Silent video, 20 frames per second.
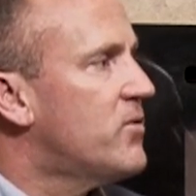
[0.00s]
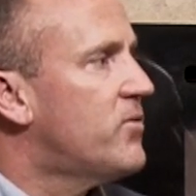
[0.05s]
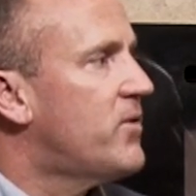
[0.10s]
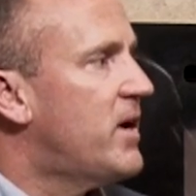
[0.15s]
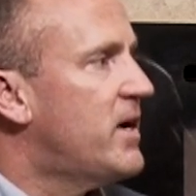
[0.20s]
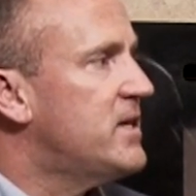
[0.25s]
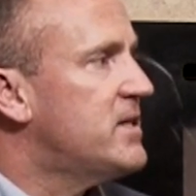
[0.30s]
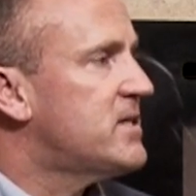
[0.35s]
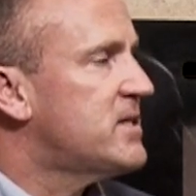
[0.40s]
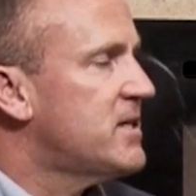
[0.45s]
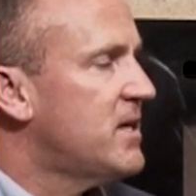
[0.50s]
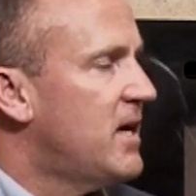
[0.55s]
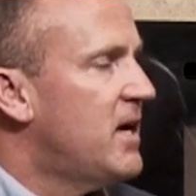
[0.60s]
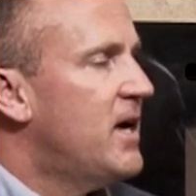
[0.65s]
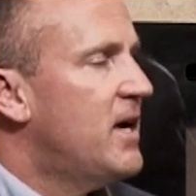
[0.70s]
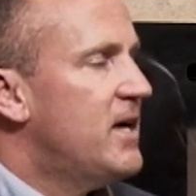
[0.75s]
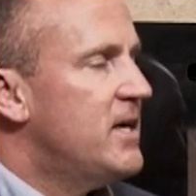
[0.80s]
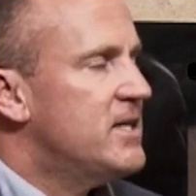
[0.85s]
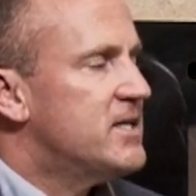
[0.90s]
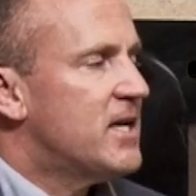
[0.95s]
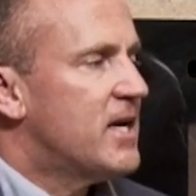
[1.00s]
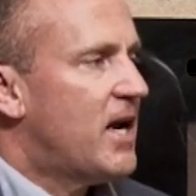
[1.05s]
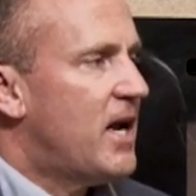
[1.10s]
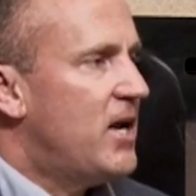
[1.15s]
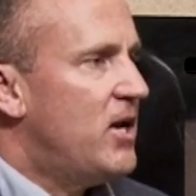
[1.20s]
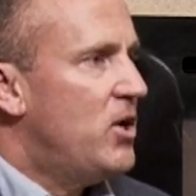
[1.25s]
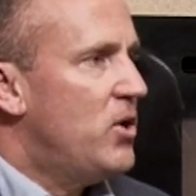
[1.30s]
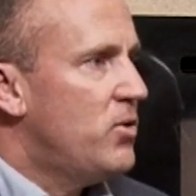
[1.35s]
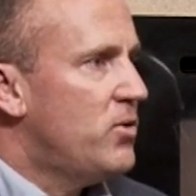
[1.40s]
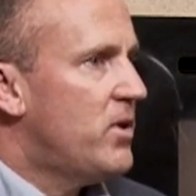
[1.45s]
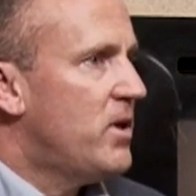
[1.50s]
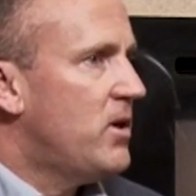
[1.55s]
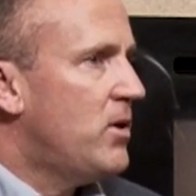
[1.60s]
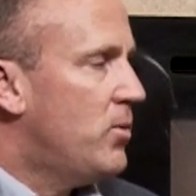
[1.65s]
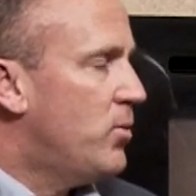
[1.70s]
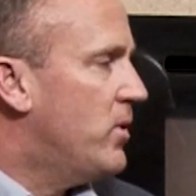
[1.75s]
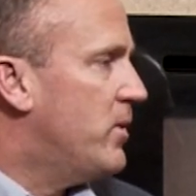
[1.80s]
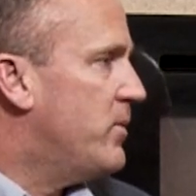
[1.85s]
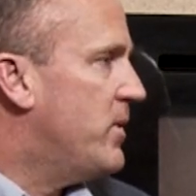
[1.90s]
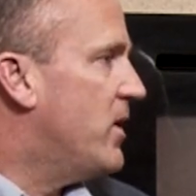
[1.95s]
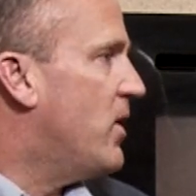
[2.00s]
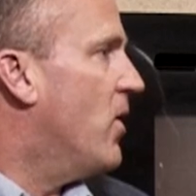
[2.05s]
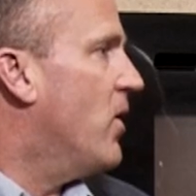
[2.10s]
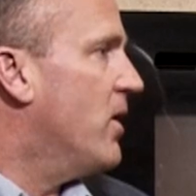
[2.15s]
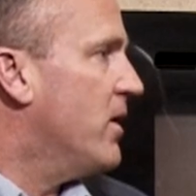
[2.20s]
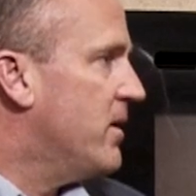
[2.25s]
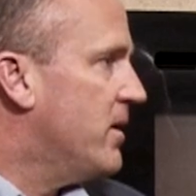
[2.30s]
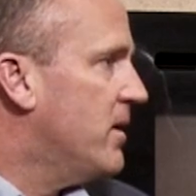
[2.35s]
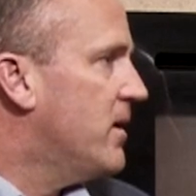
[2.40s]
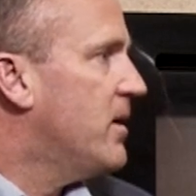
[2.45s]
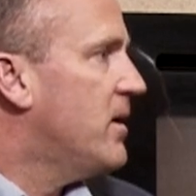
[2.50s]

face, he said, I knew that you would be gone.